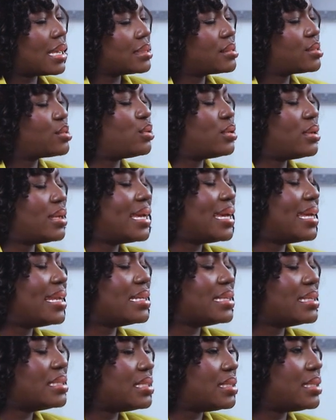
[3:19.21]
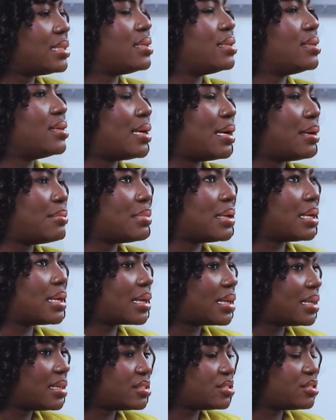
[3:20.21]
solar energy I
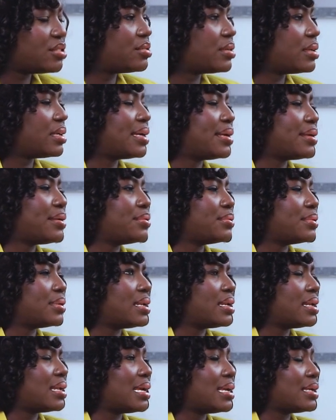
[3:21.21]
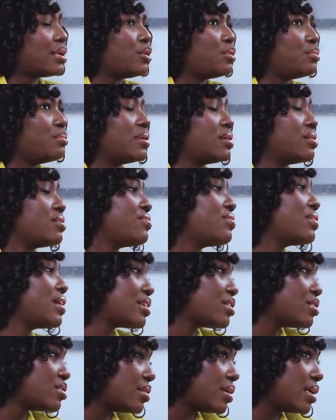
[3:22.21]
mean, industry are you in? Are you
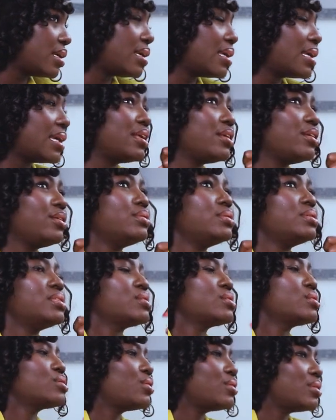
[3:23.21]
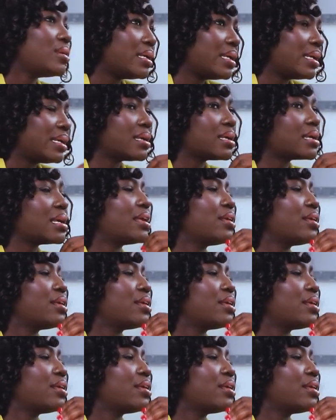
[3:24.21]
manufacturing? Are you installing?